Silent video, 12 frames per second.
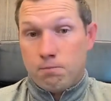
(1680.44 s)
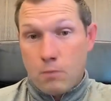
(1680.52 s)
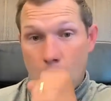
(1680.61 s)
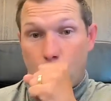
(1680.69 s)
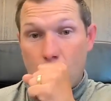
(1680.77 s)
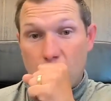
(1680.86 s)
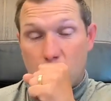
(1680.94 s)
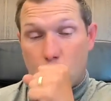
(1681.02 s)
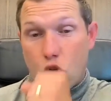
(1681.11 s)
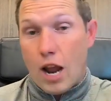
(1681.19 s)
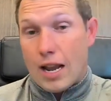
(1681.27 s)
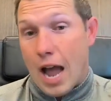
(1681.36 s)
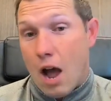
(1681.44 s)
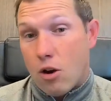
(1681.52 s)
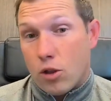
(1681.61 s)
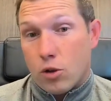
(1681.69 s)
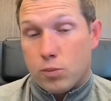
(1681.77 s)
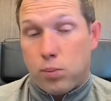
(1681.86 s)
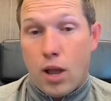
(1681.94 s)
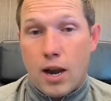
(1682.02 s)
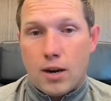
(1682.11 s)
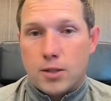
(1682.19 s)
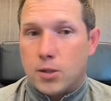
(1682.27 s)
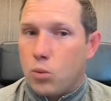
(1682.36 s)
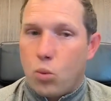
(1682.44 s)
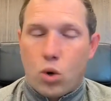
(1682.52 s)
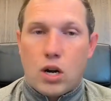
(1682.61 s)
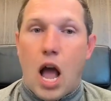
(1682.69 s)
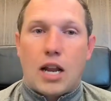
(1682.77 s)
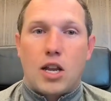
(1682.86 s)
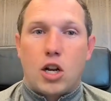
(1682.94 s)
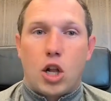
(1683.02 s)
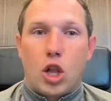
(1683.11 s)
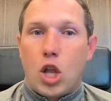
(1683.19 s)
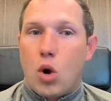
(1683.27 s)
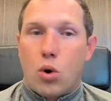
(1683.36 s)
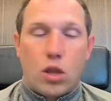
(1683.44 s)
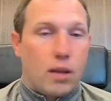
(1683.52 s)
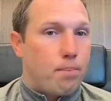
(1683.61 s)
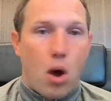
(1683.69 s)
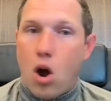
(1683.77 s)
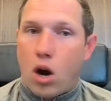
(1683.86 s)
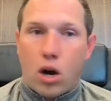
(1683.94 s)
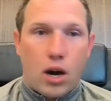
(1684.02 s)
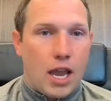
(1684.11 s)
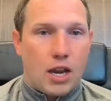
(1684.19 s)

if we strike out on those players, we're not going to lower the bar